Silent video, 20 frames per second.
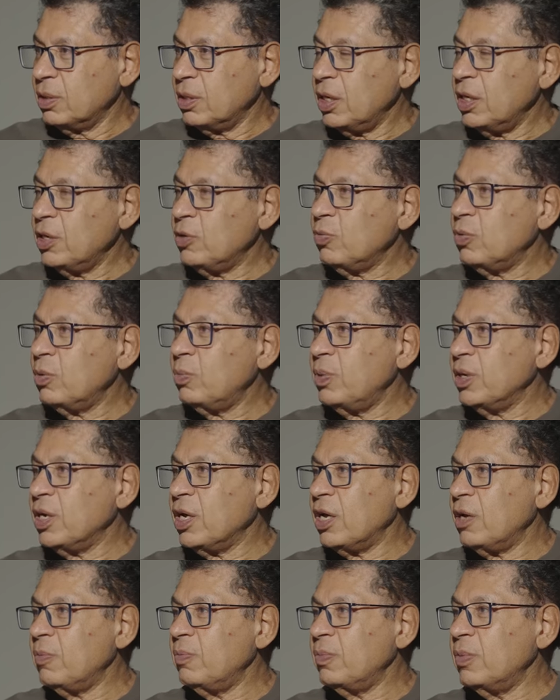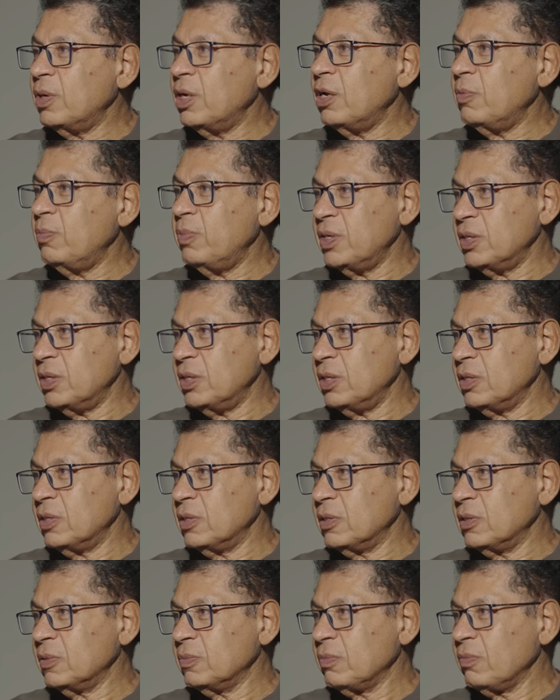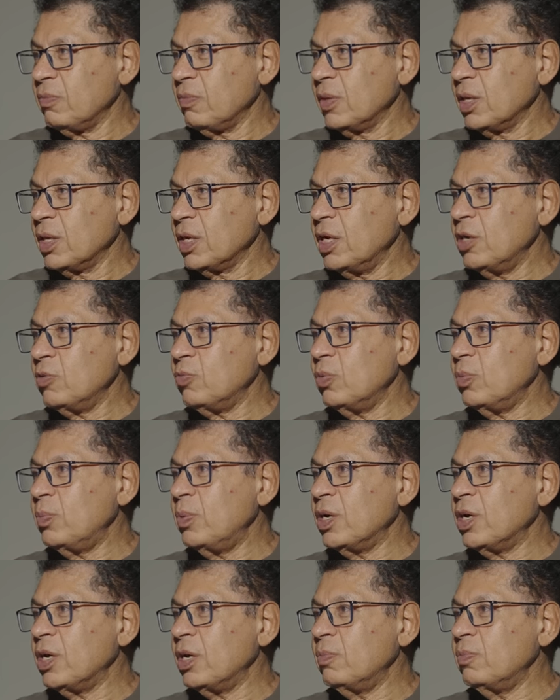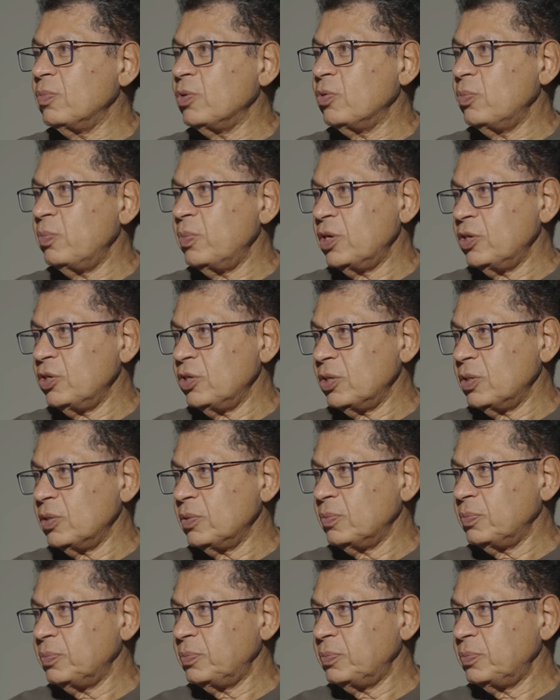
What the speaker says: It will become a business. It will become commercial.